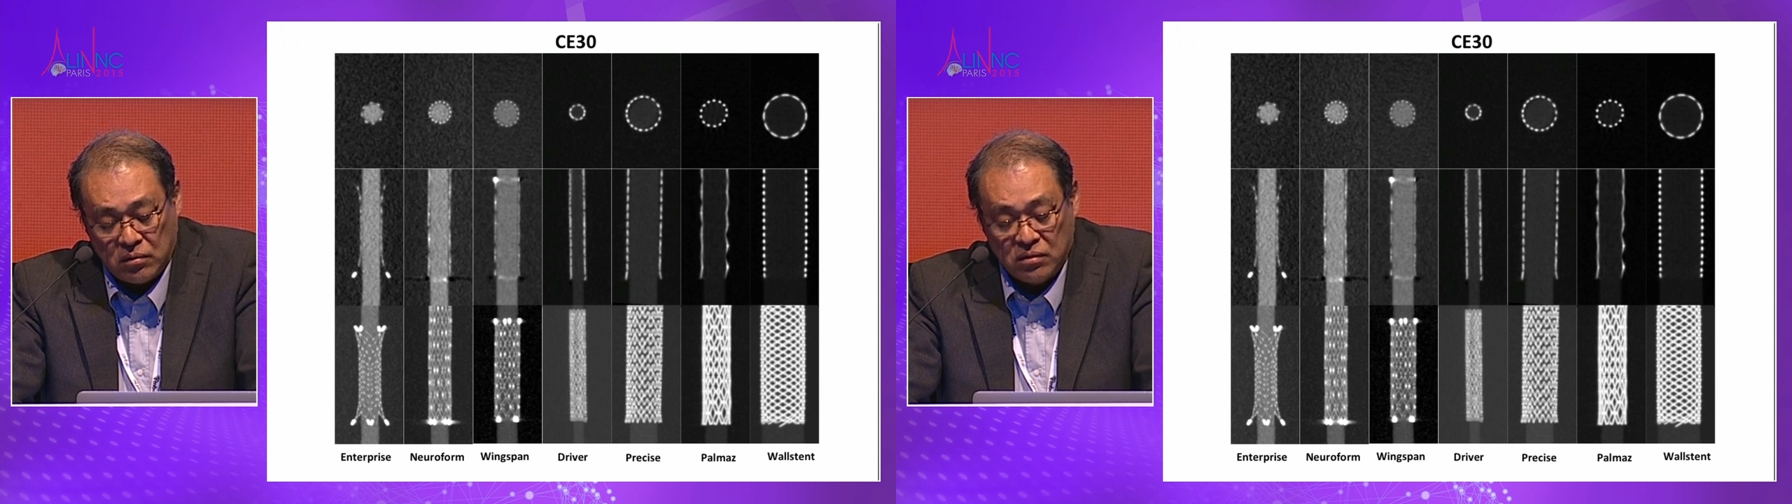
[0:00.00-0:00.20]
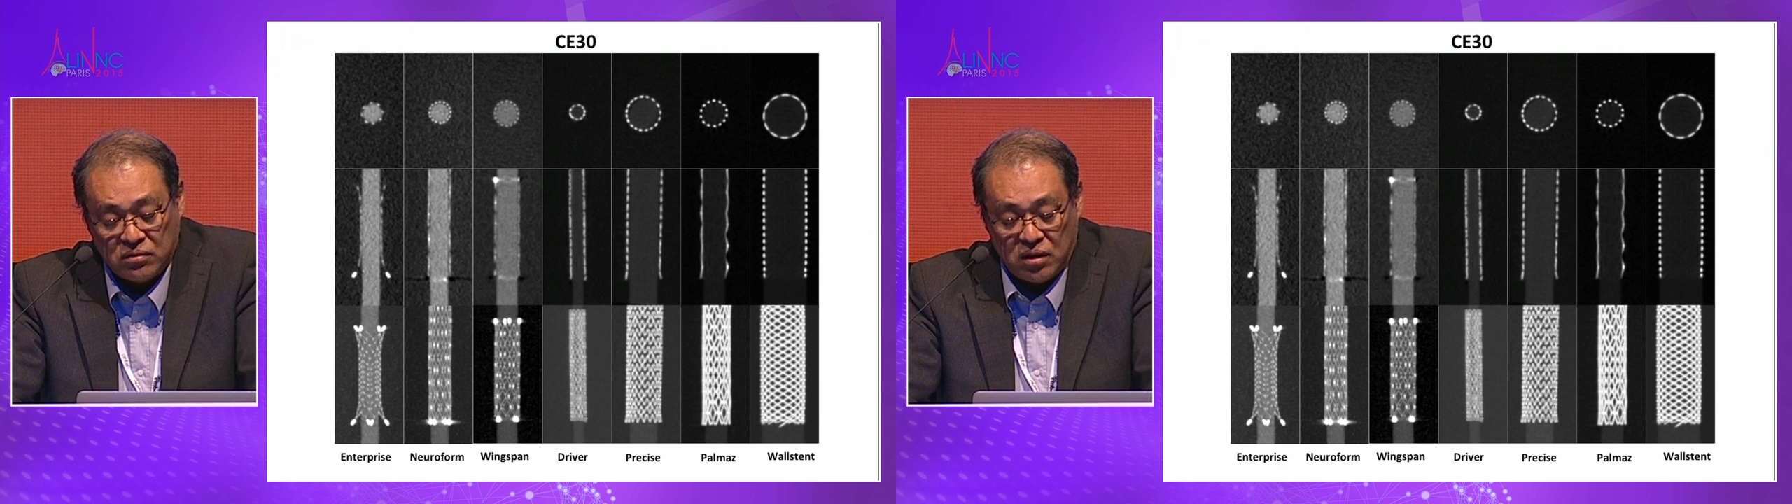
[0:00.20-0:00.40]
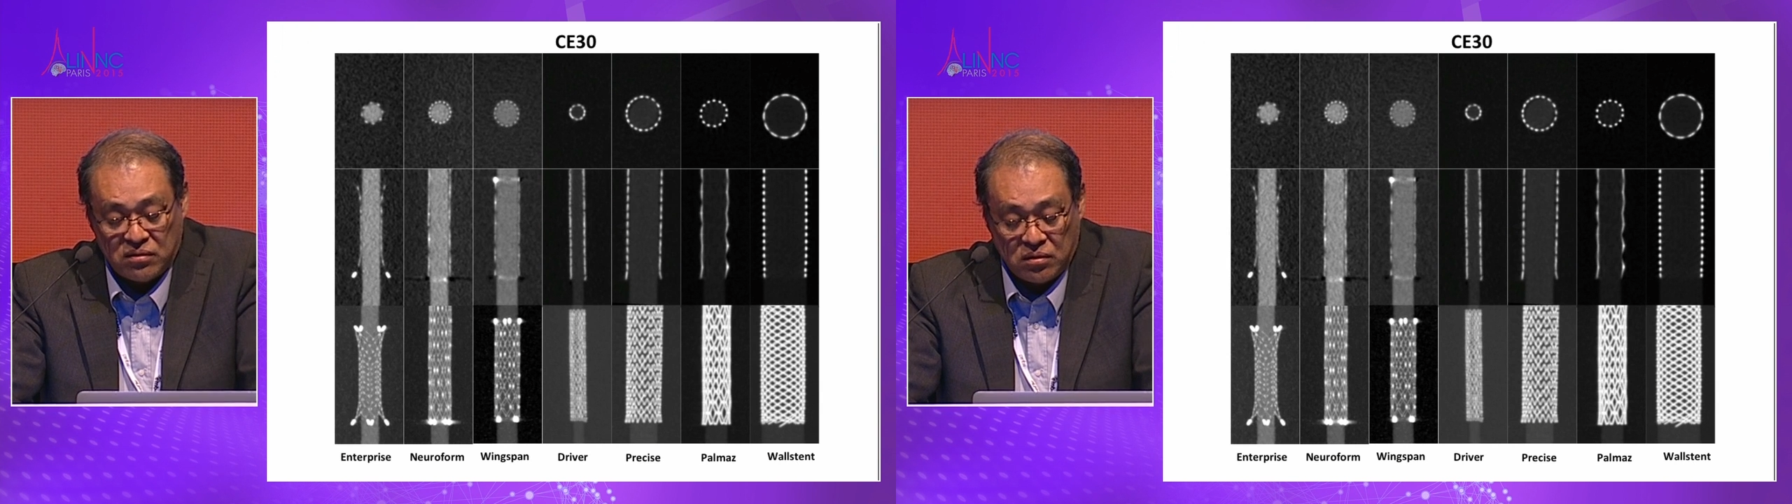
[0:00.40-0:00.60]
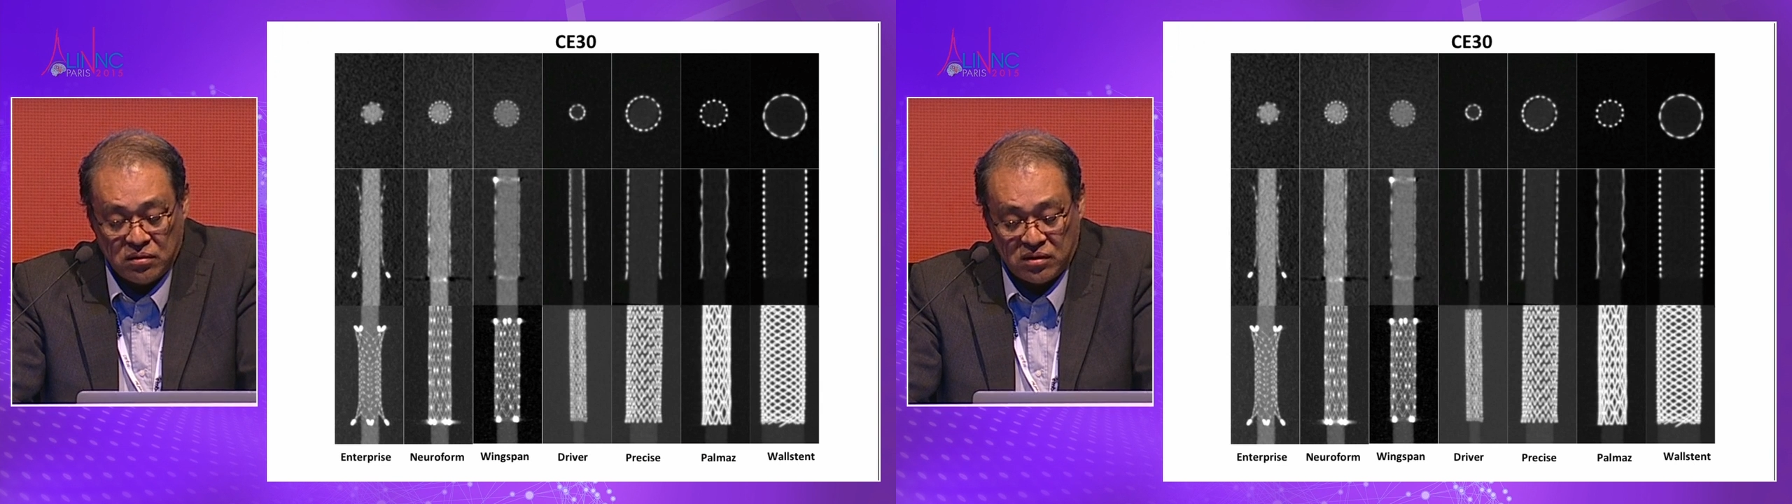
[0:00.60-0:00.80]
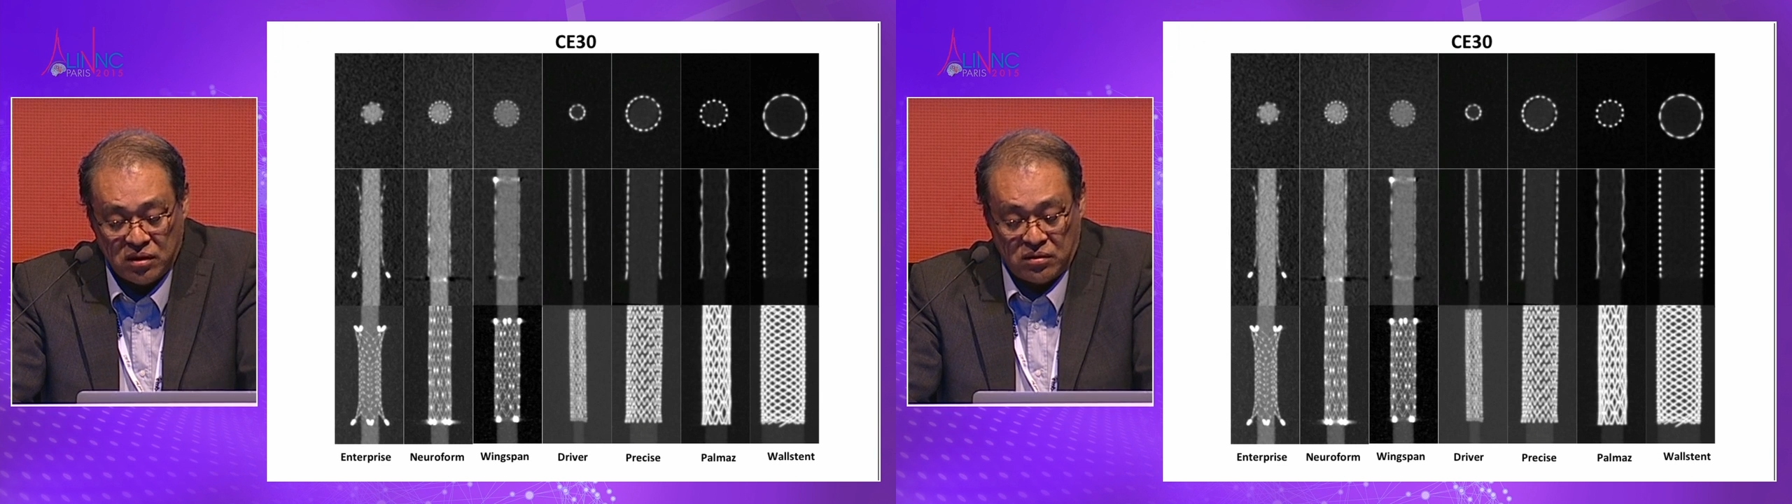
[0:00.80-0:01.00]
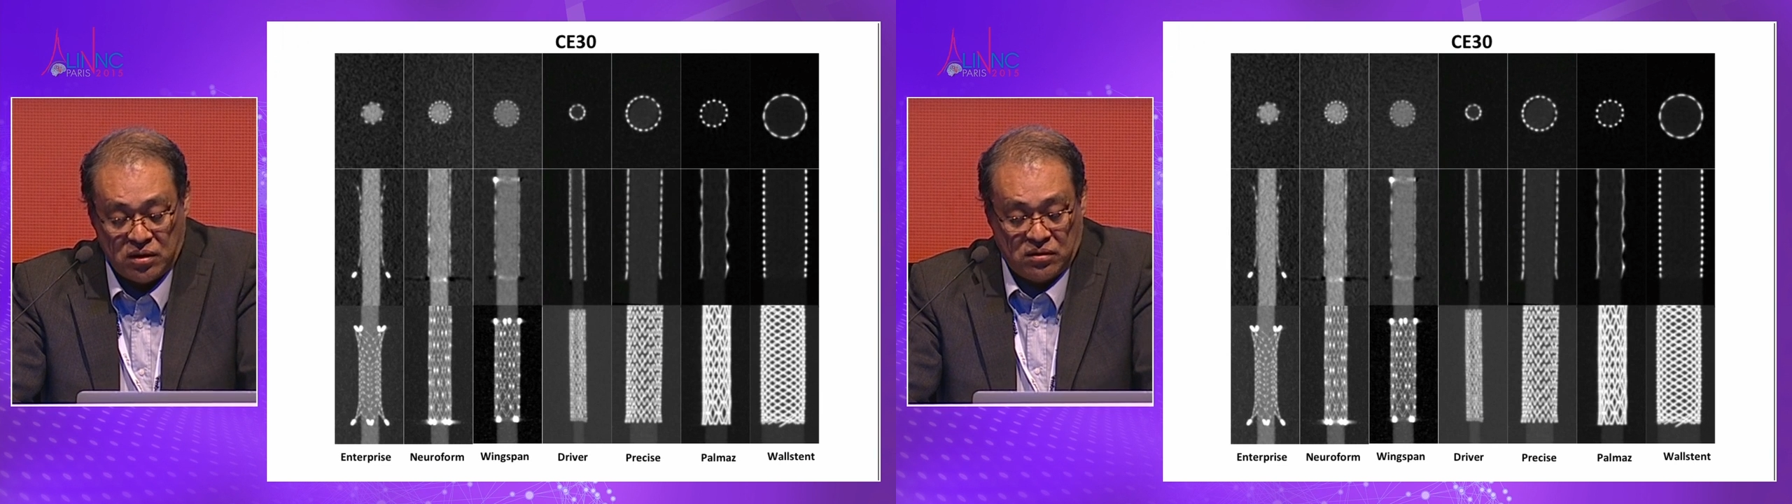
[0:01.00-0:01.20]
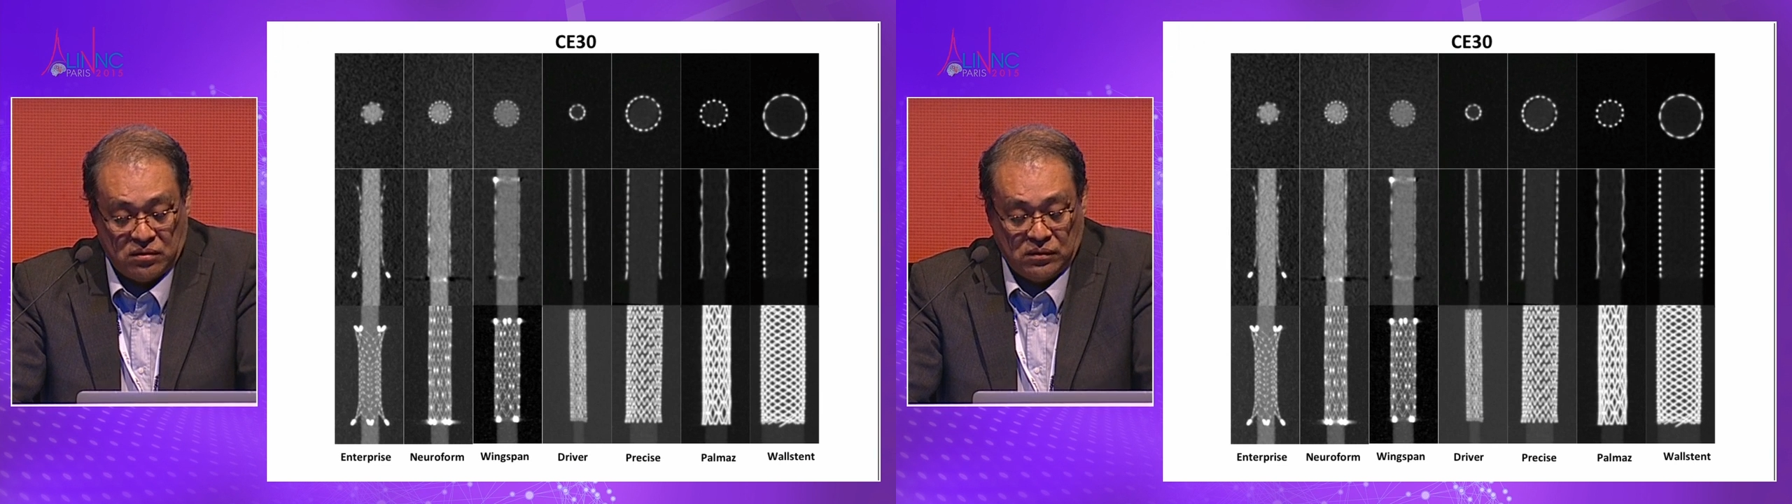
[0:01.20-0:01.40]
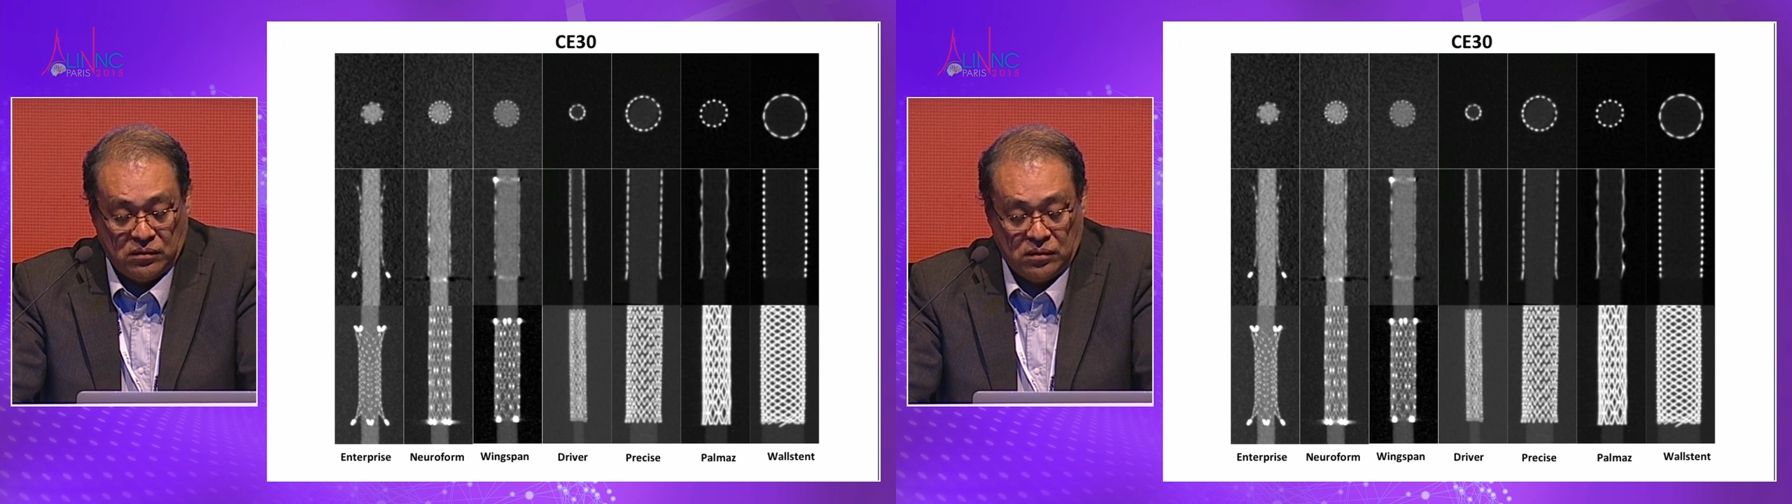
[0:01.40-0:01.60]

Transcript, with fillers: contrast concentration.